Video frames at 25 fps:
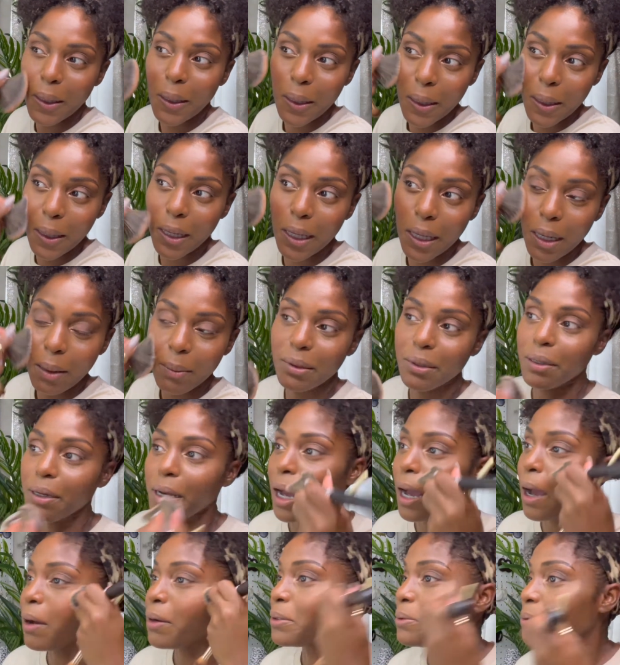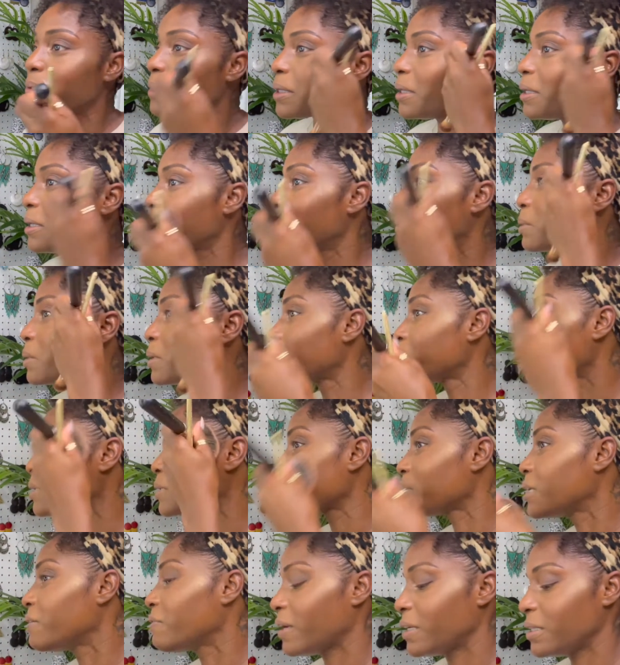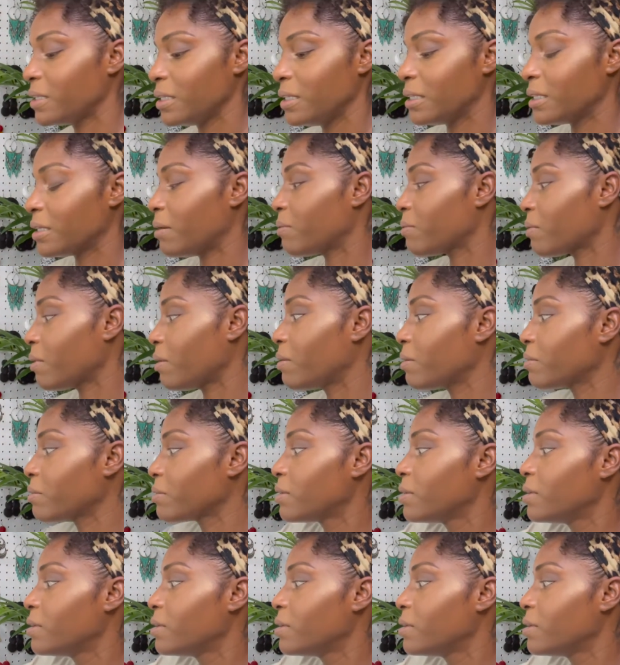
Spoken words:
And let me tell you, I'll use any brush. If I see something wrong,